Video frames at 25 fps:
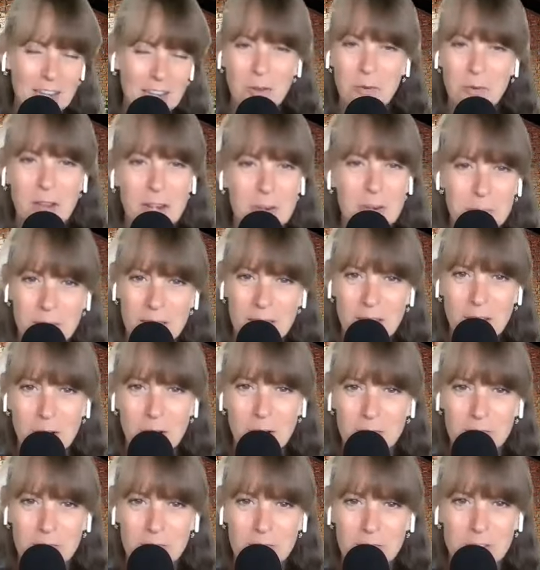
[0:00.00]
I don't want to be
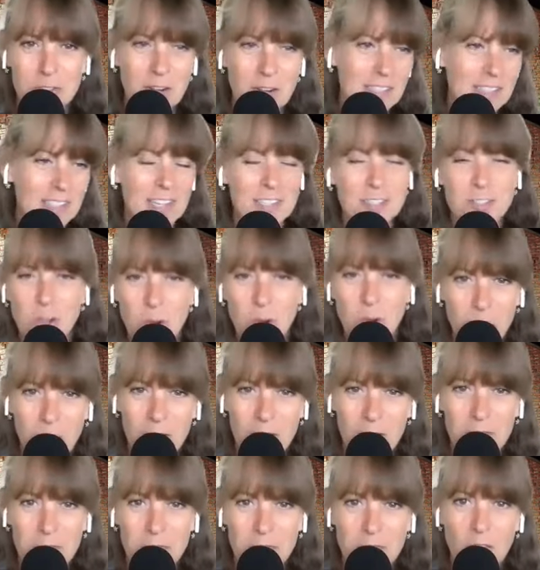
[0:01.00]
overstressed. I don't
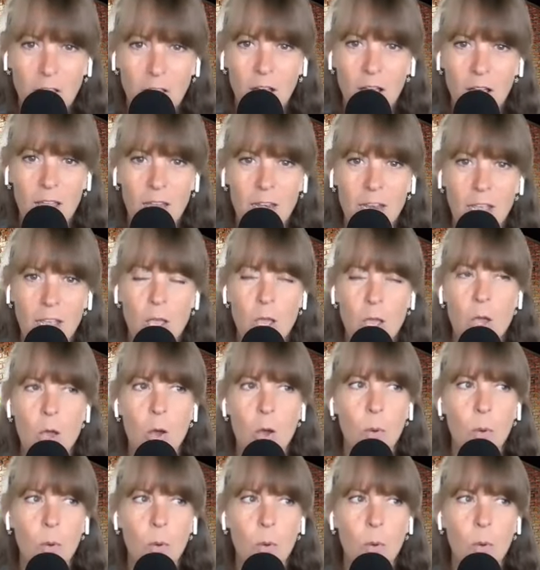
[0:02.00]
want to flood.